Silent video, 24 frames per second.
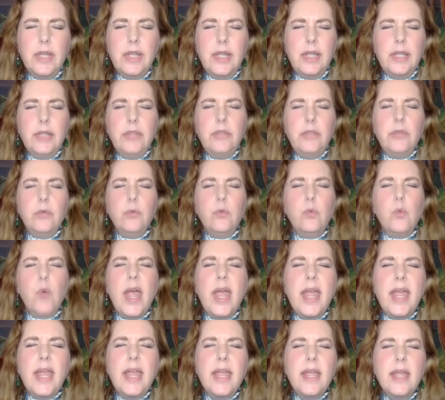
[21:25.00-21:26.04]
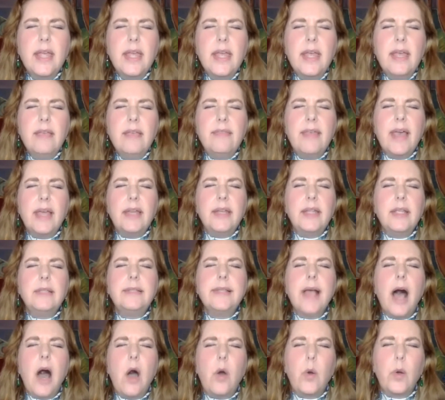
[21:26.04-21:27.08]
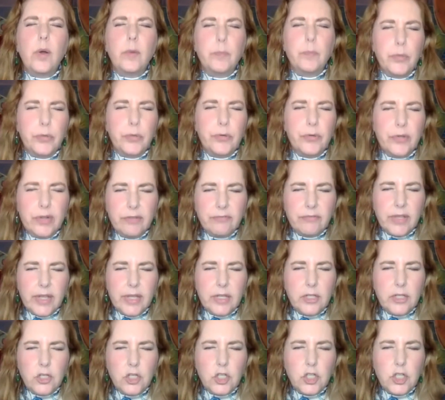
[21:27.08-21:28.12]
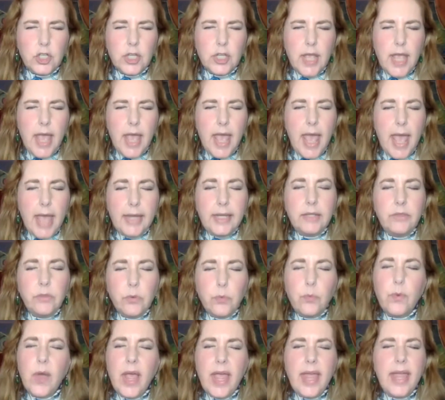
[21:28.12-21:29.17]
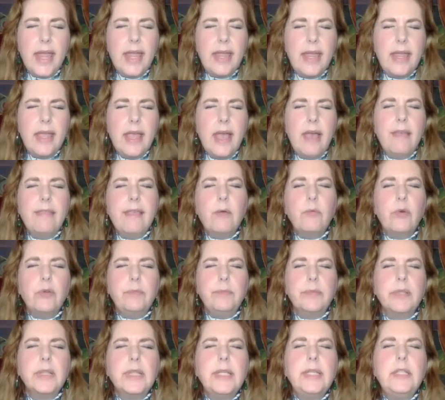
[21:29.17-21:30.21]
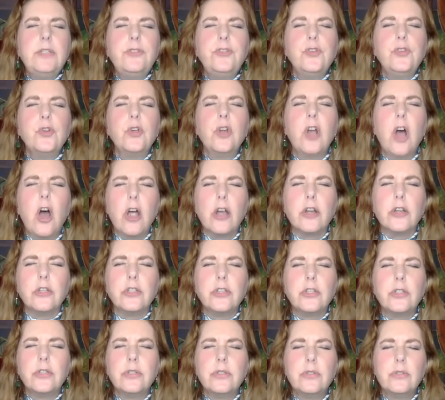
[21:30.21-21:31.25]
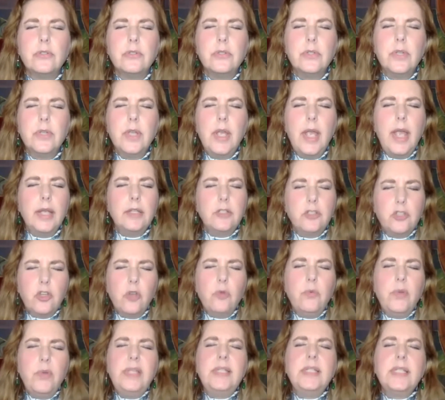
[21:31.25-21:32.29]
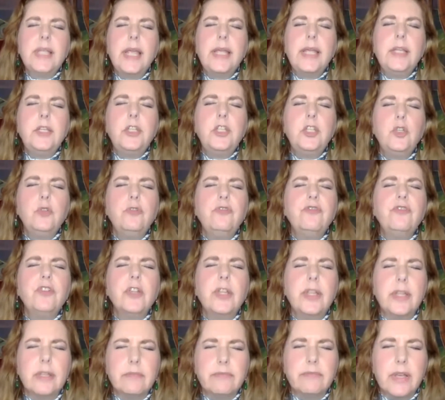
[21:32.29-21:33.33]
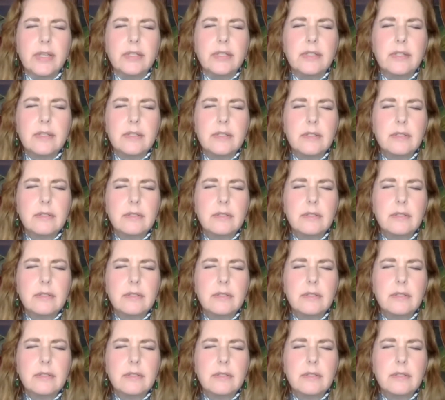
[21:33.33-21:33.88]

in the way that is our privilege, and in the way that would please your heart. And so we say to you, forgive us.